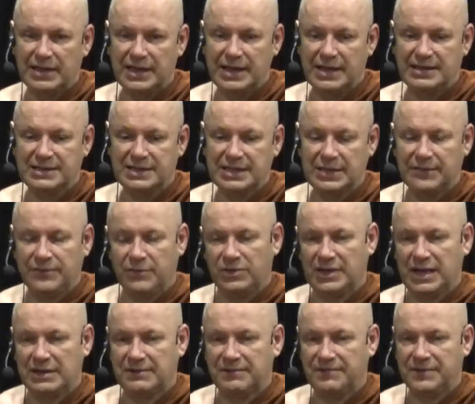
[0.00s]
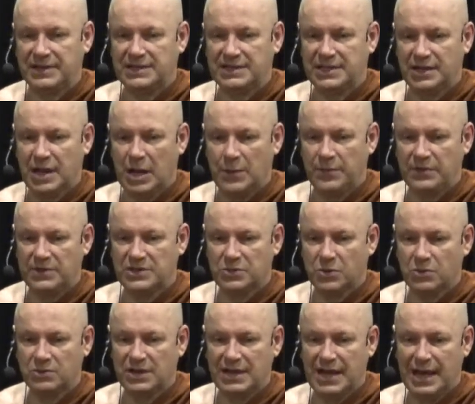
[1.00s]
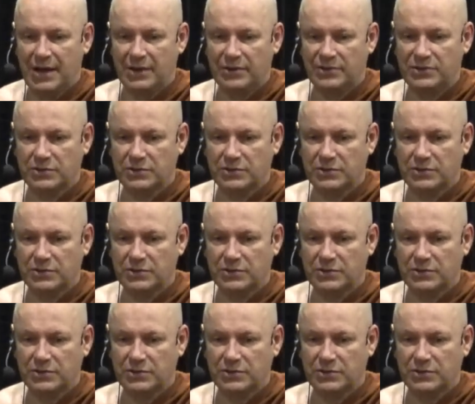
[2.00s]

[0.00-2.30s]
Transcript: Yeah, see if you can fix it up and sort it out.